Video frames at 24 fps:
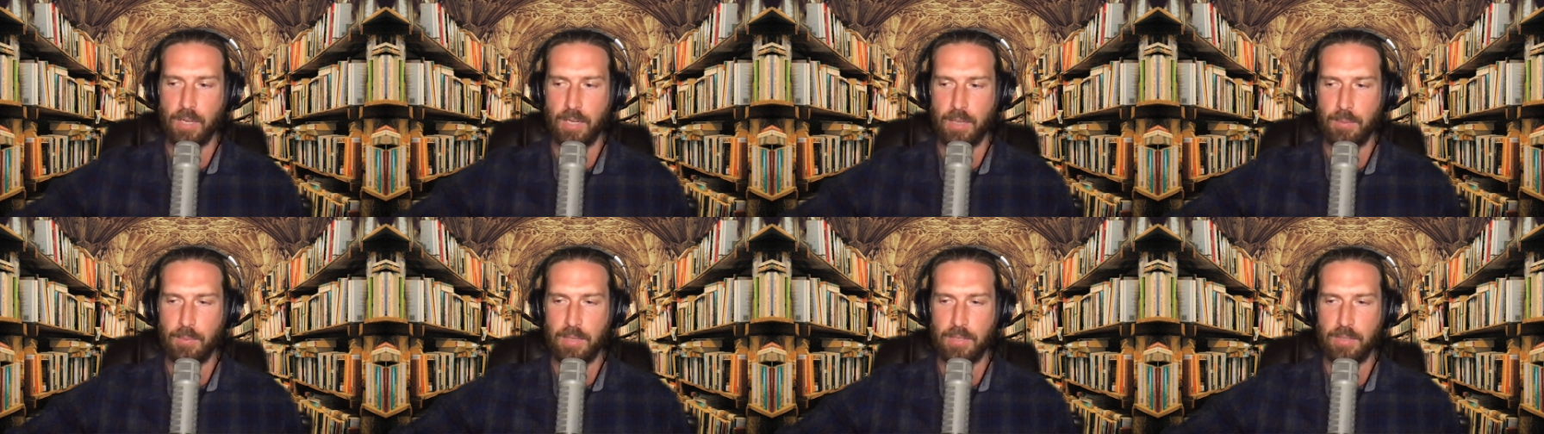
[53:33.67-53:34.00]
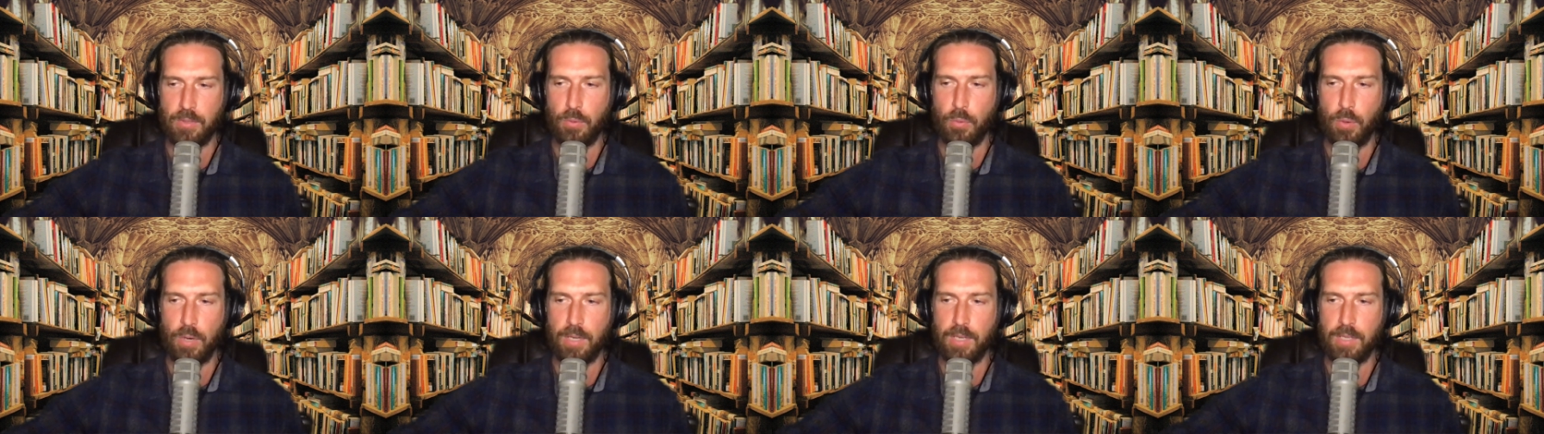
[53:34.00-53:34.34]
as a
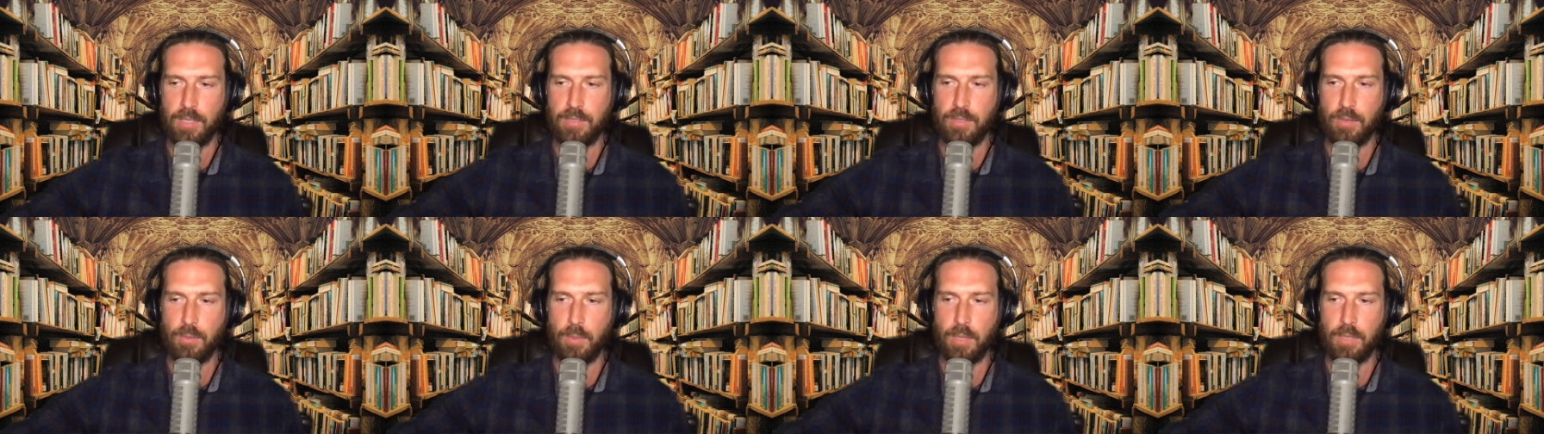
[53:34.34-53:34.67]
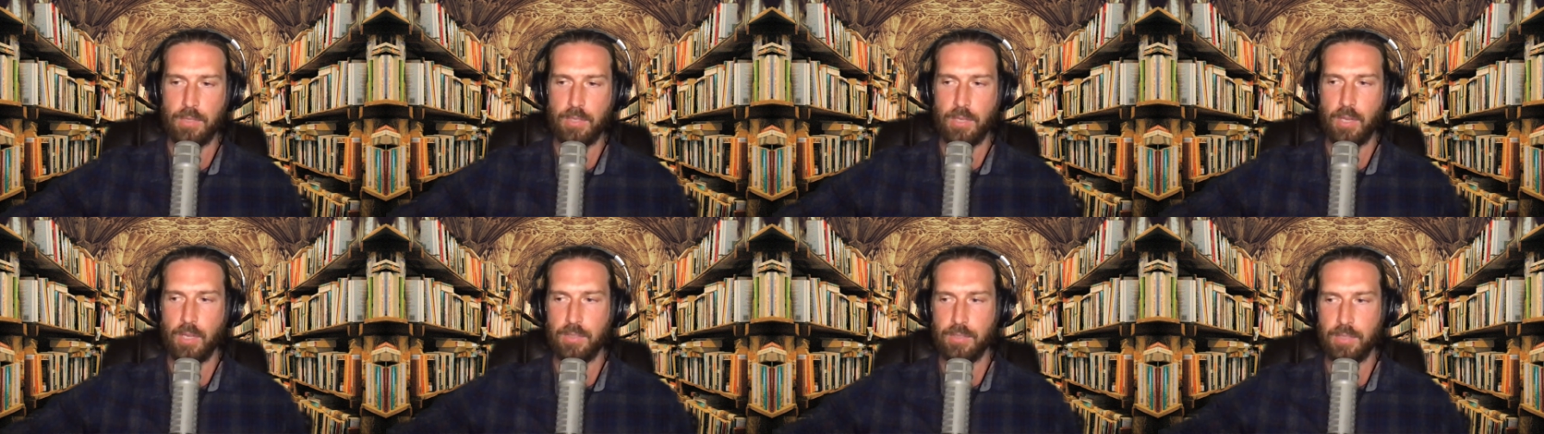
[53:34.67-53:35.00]
witness so much,
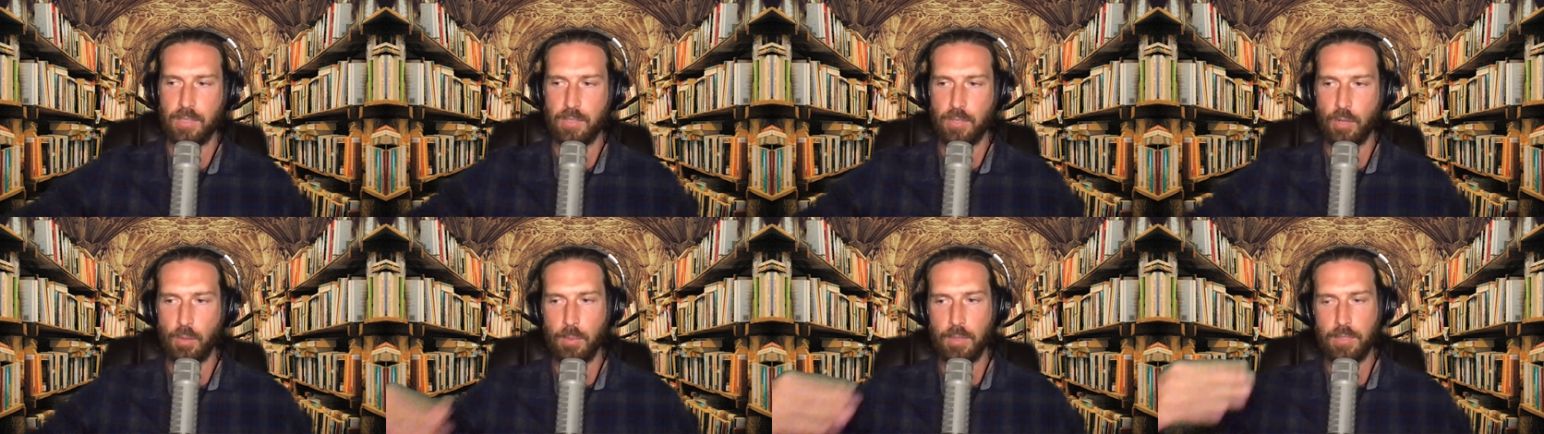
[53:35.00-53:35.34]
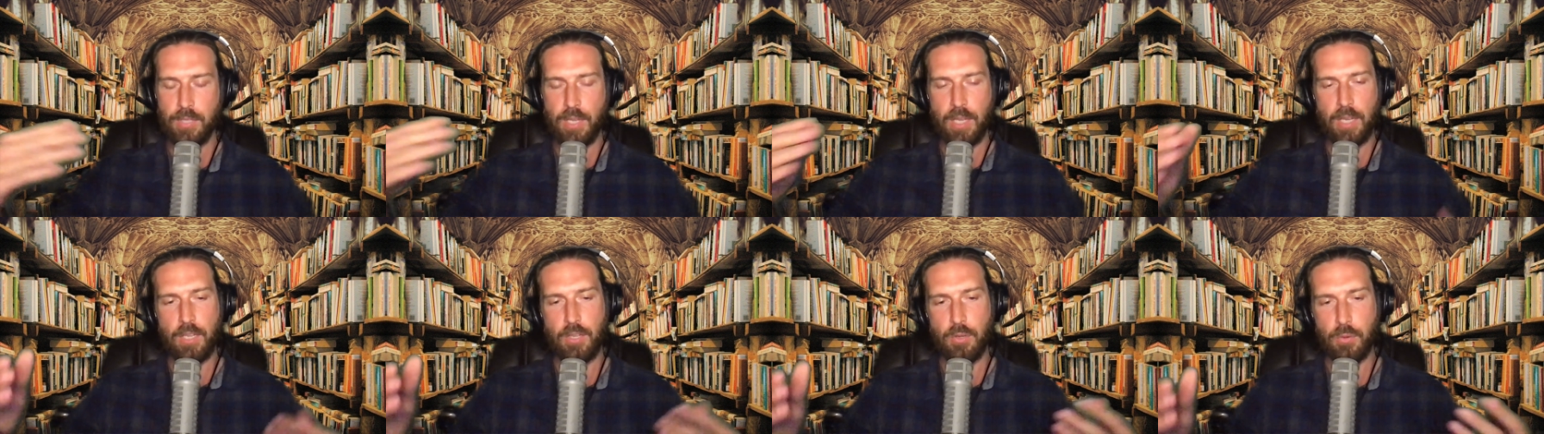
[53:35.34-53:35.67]
because it's almost
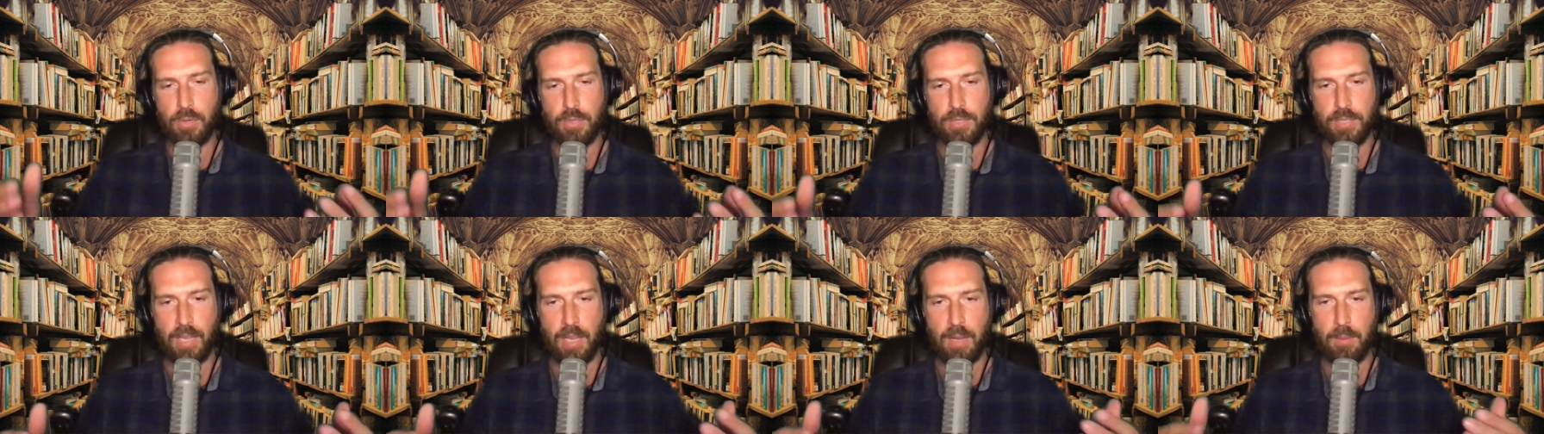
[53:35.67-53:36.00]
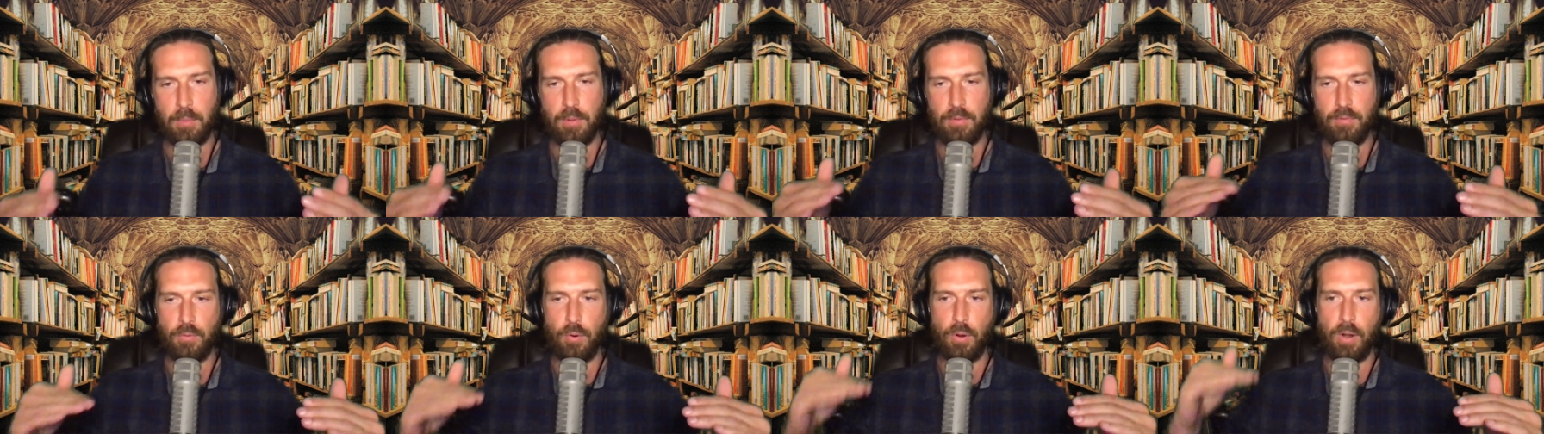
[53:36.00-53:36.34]
like you were saying
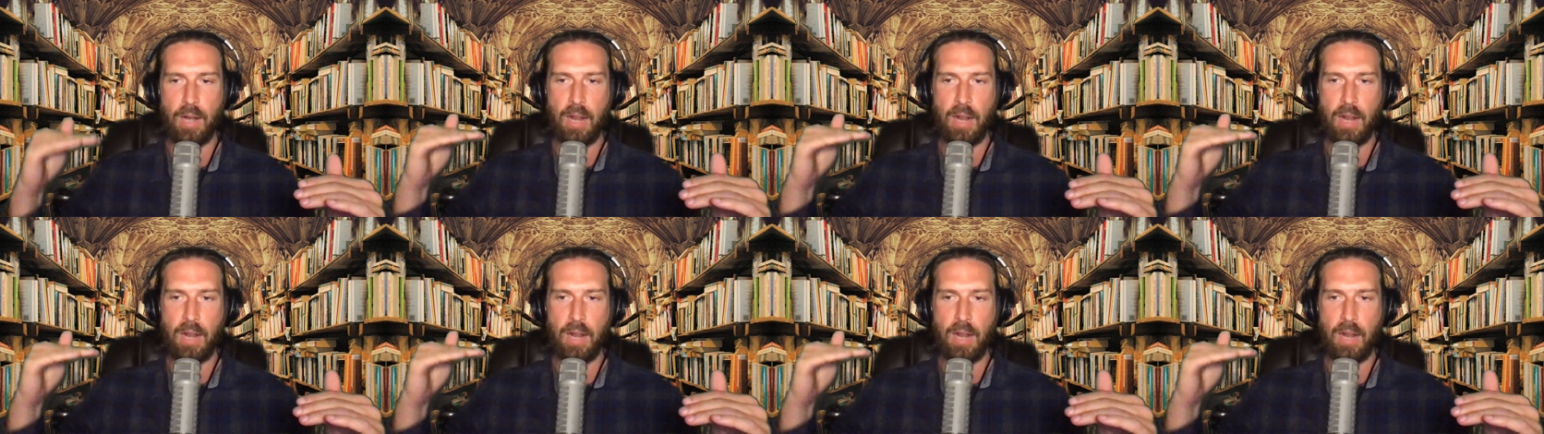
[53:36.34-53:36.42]
before,